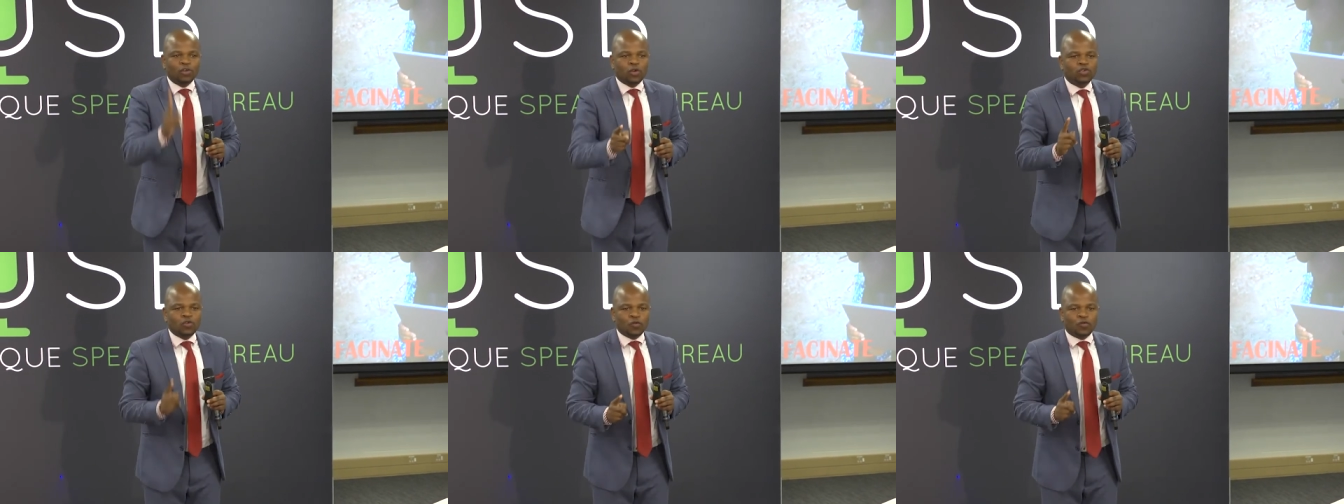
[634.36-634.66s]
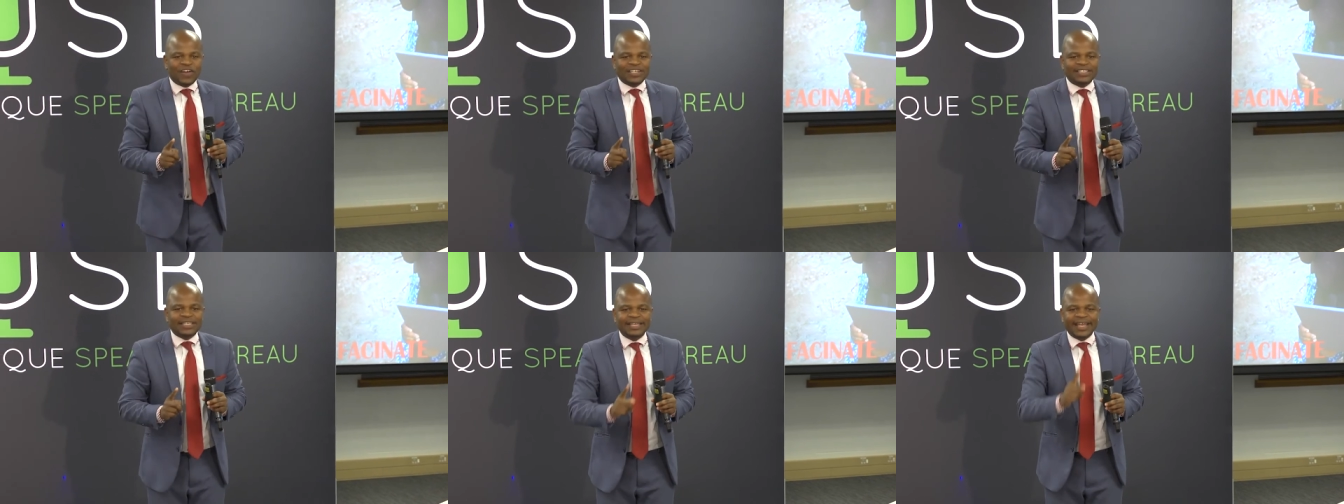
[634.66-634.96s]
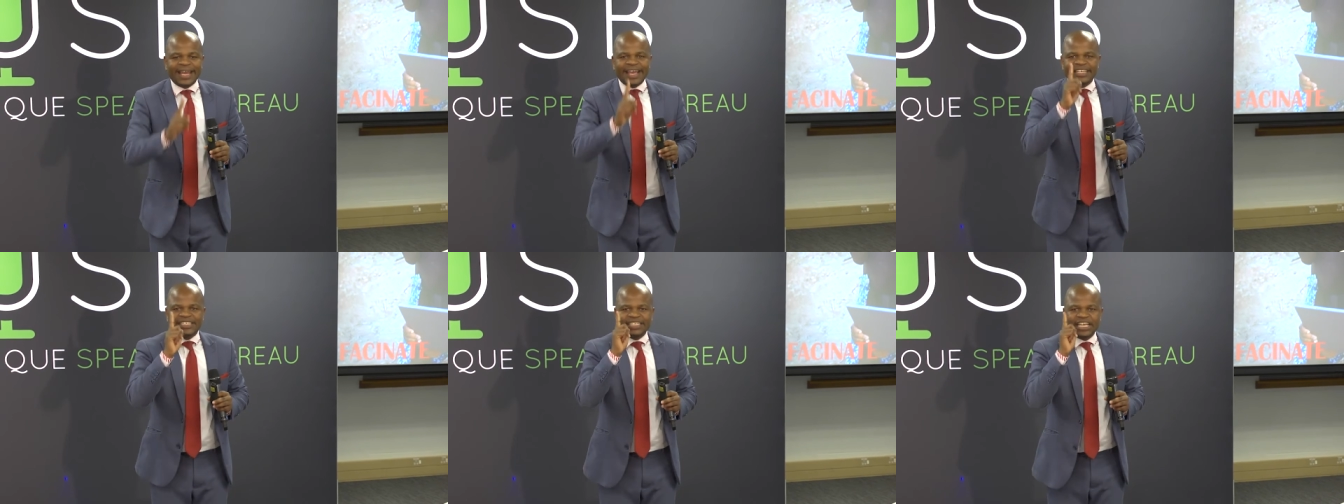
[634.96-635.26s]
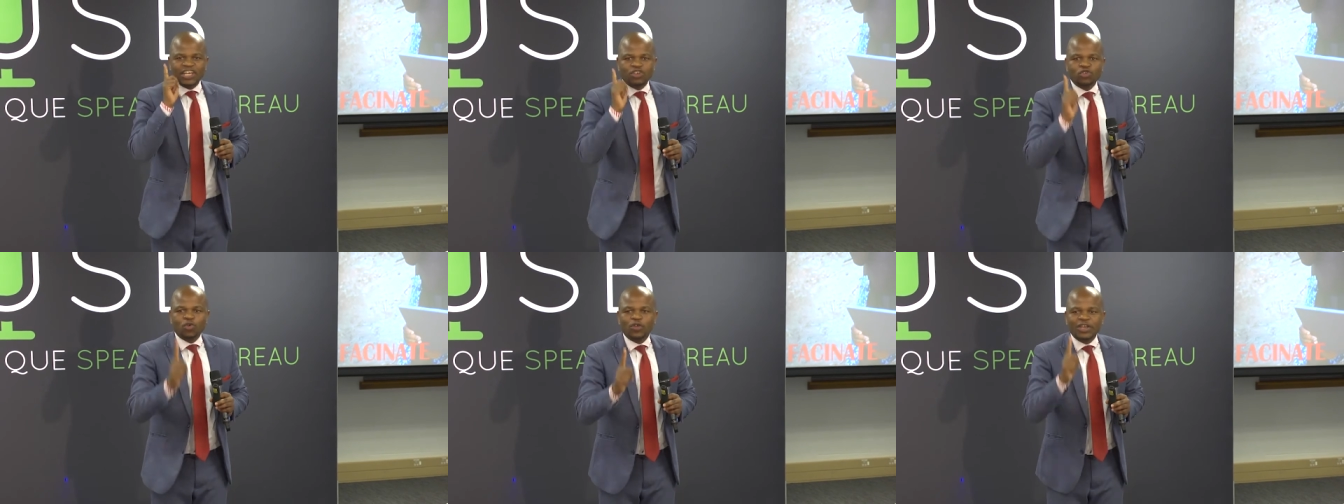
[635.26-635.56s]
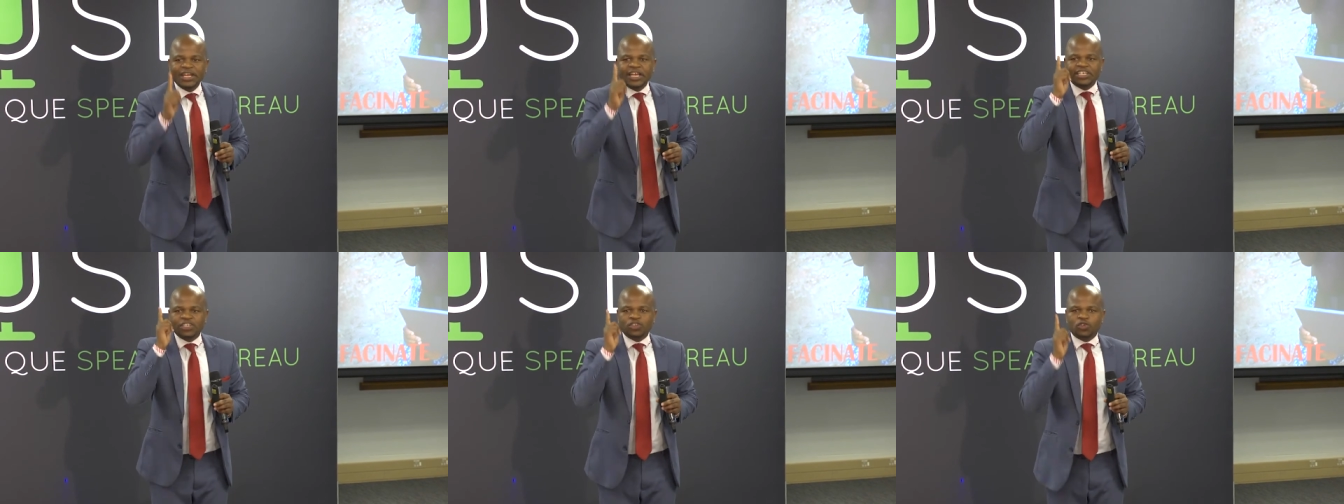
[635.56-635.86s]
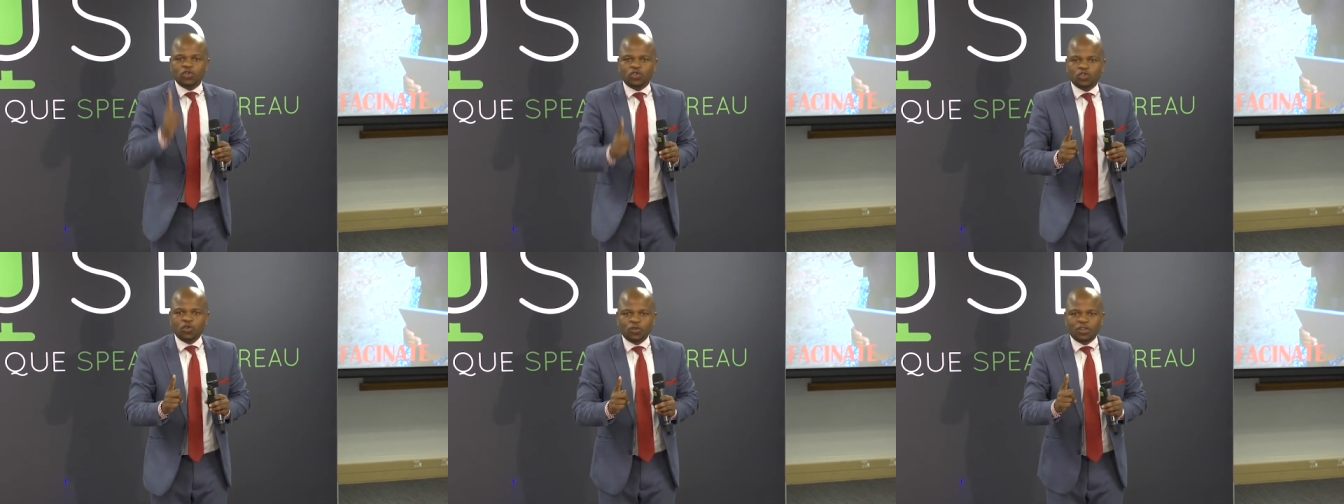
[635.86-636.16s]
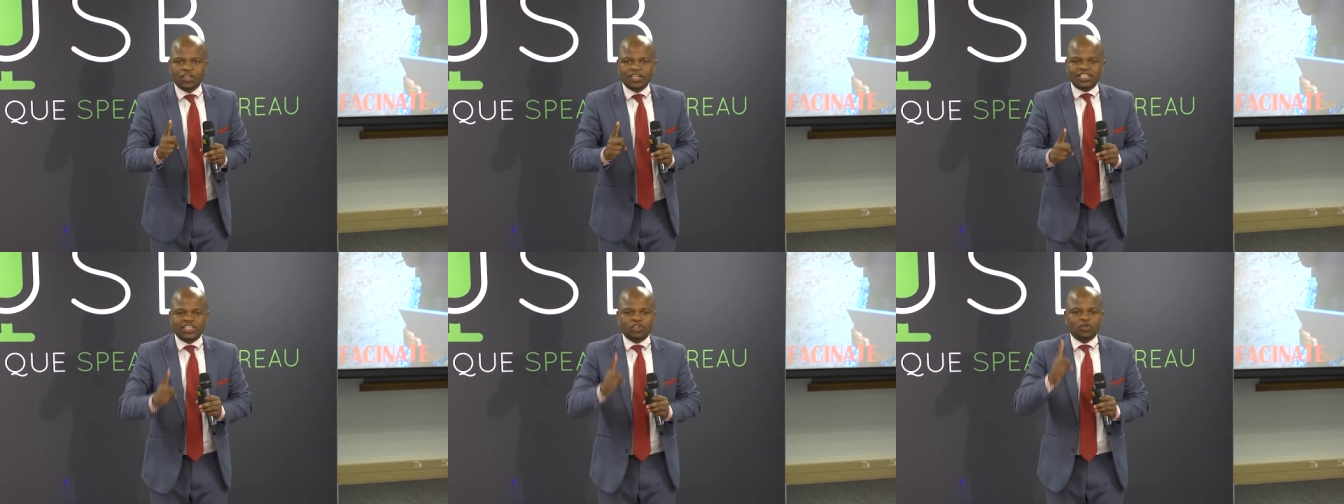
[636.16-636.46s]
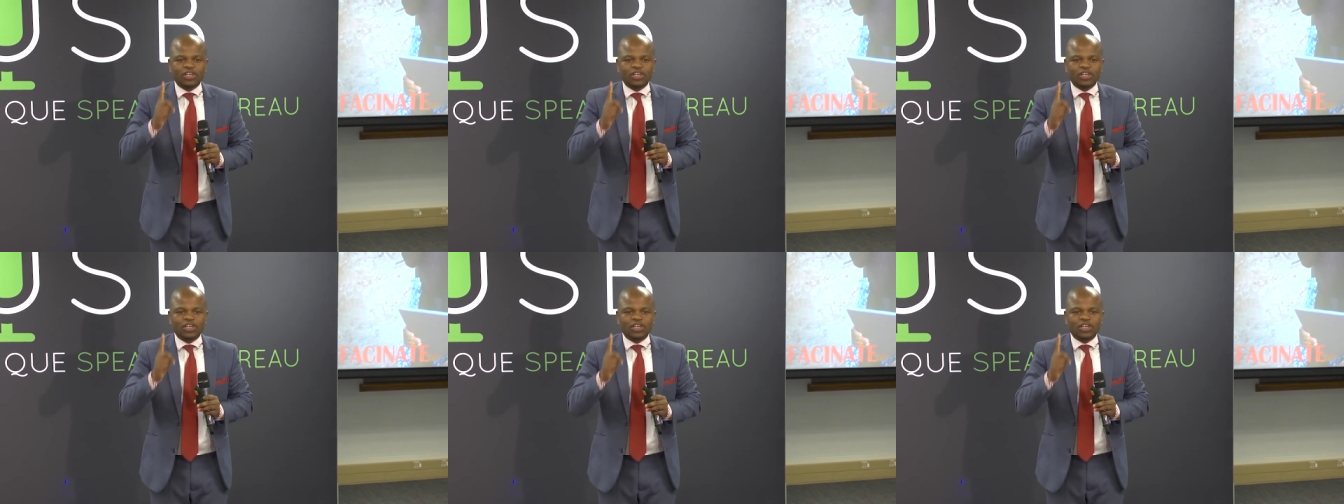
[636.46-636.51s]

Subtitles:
you to fascinate, you need to do this.